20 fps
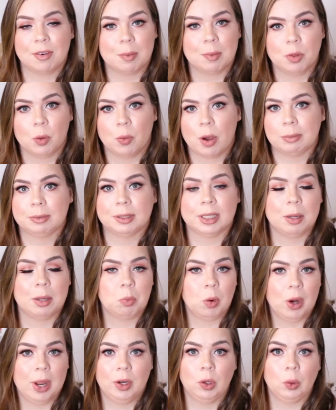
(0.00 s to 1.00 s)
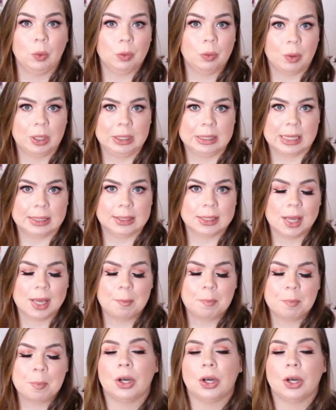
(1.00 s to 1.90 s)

from the website brand new and what doesn't.